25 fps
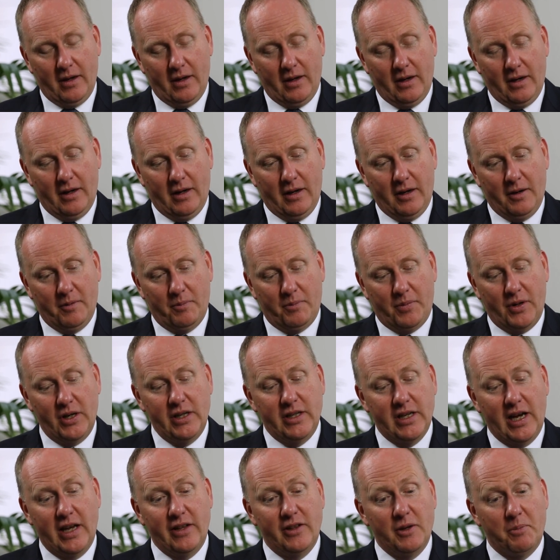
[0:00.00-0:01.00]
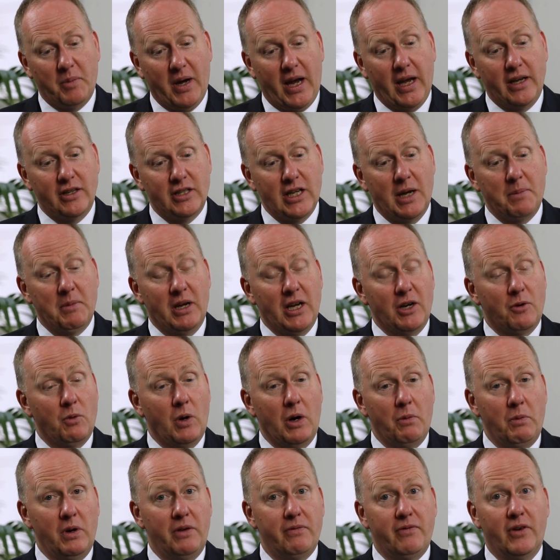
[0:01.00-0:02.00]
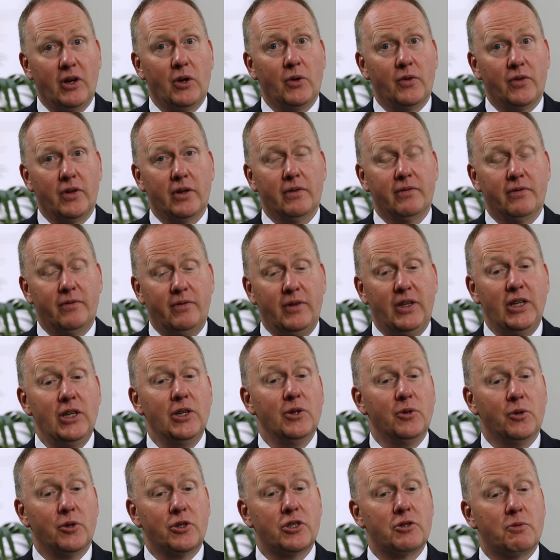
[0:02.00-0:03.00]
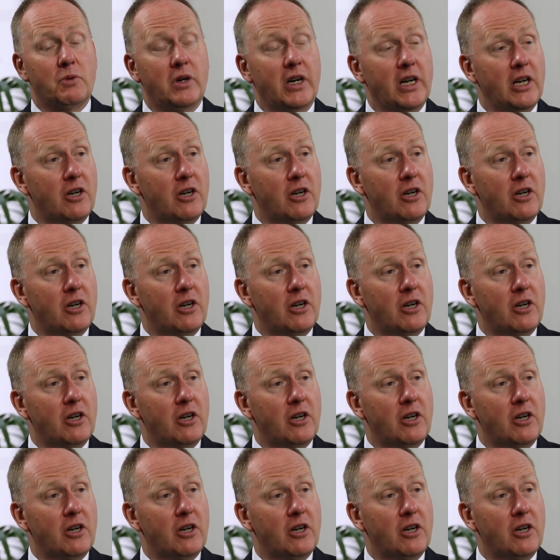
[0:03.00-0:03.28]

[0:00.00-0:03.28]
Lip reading: the pandemic, where we felt that yields were